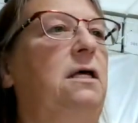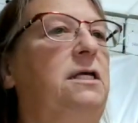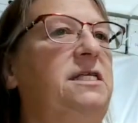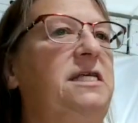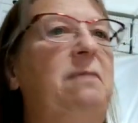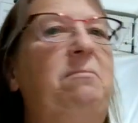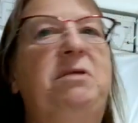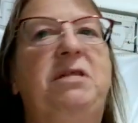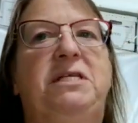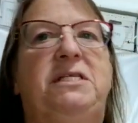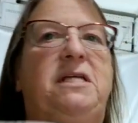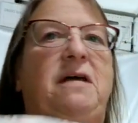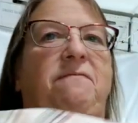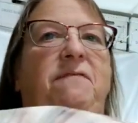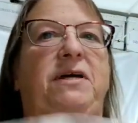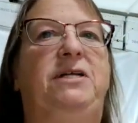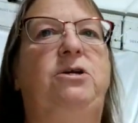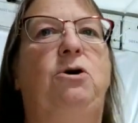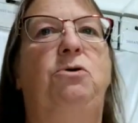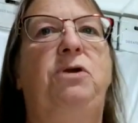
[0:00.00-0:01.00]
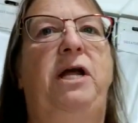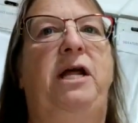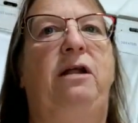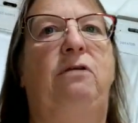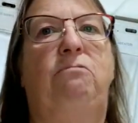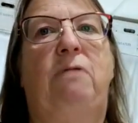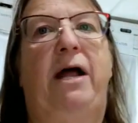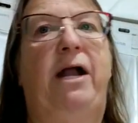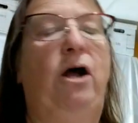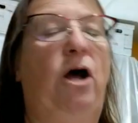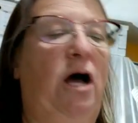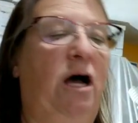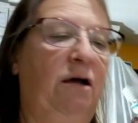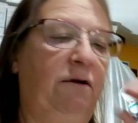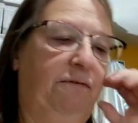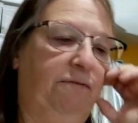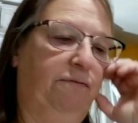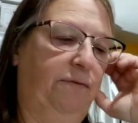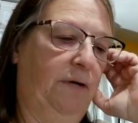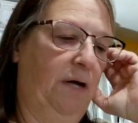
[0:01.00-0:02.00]
some of the stuff I donated right
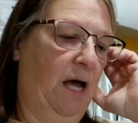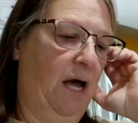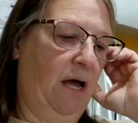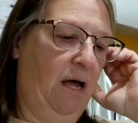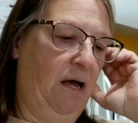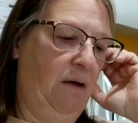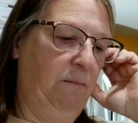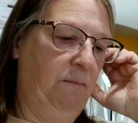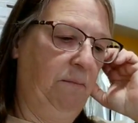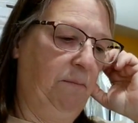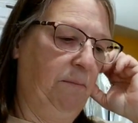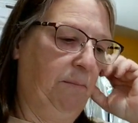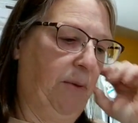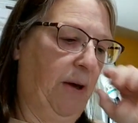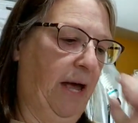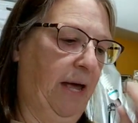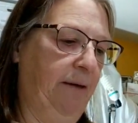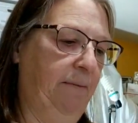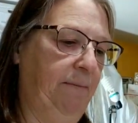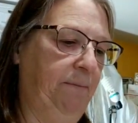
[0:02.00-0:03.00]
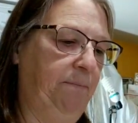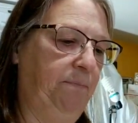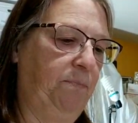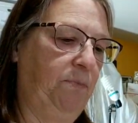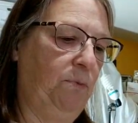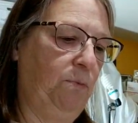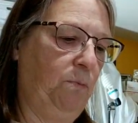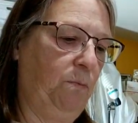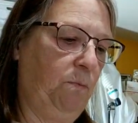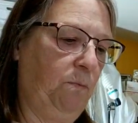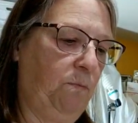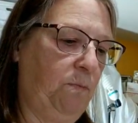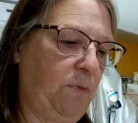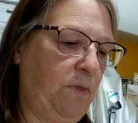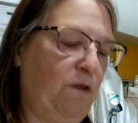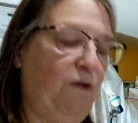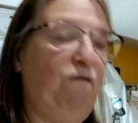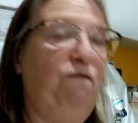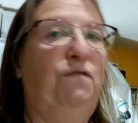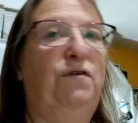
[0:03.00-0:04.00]
off, but
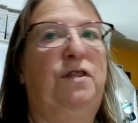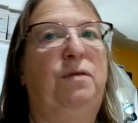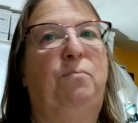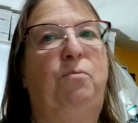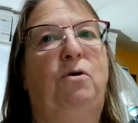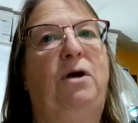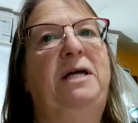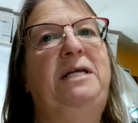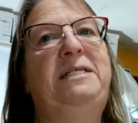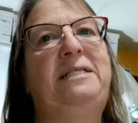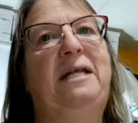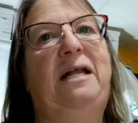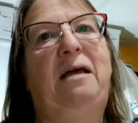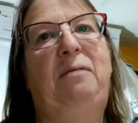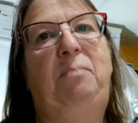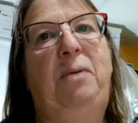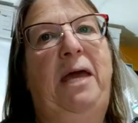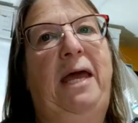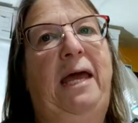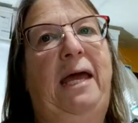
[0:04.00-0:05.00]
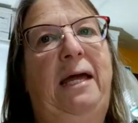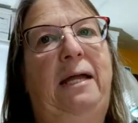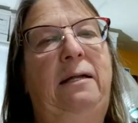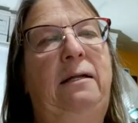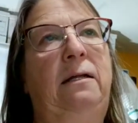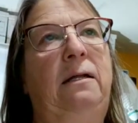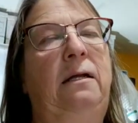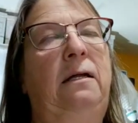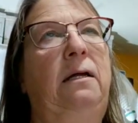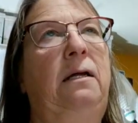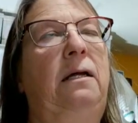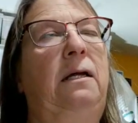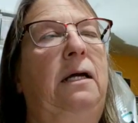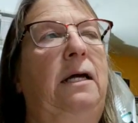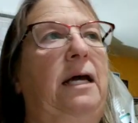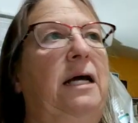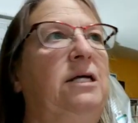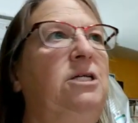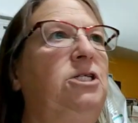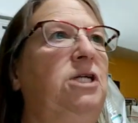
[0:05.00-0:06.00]
for the price that I paid,
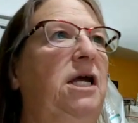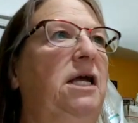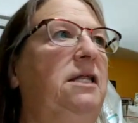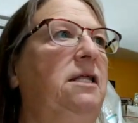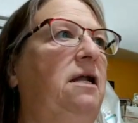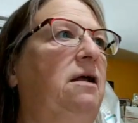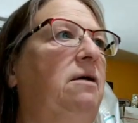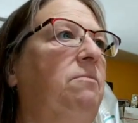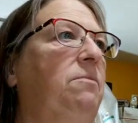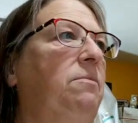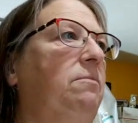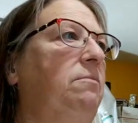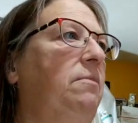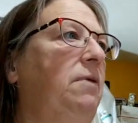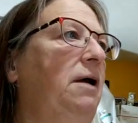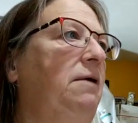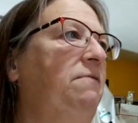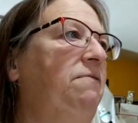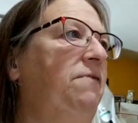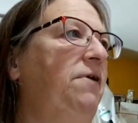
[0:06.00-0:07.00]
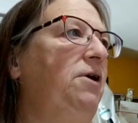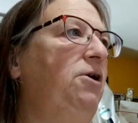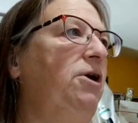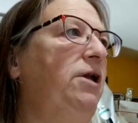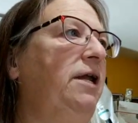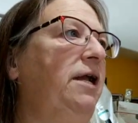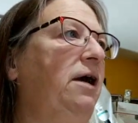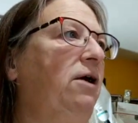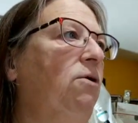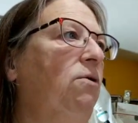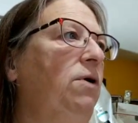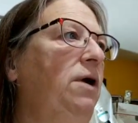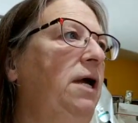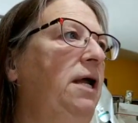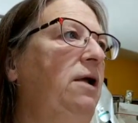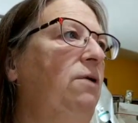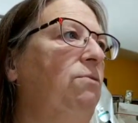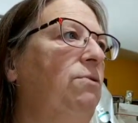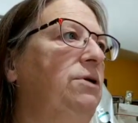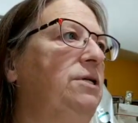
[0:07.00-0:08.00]
I actually I figured it out,
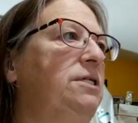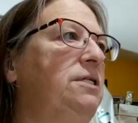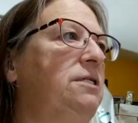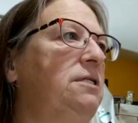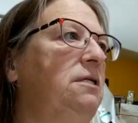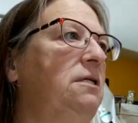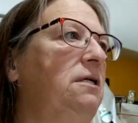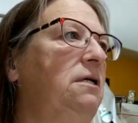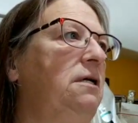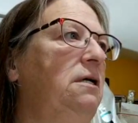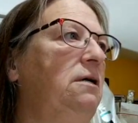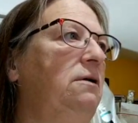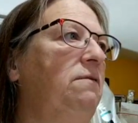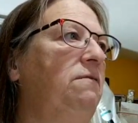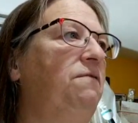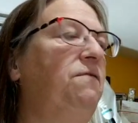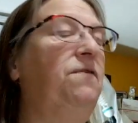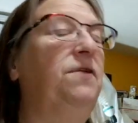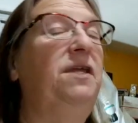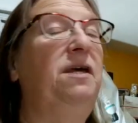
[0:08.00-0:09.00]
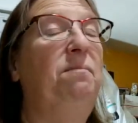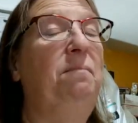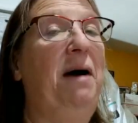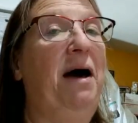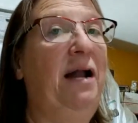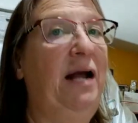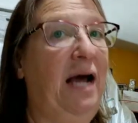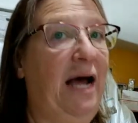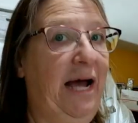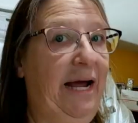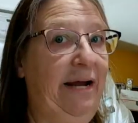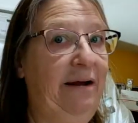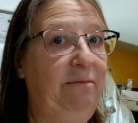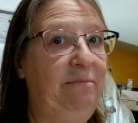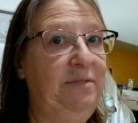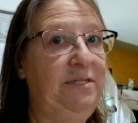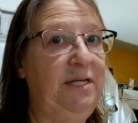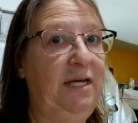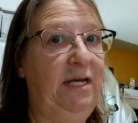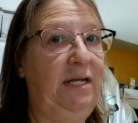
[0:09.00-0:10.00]
and it was, for the amount of
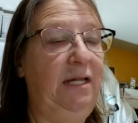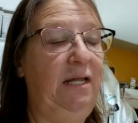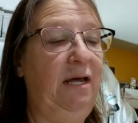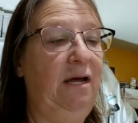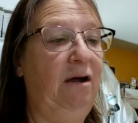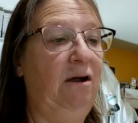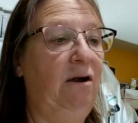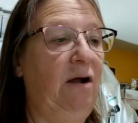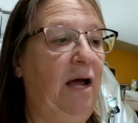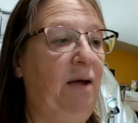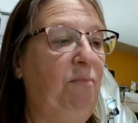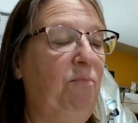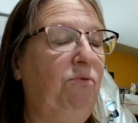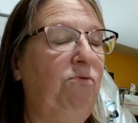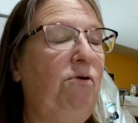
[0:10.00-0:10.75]
items in there, I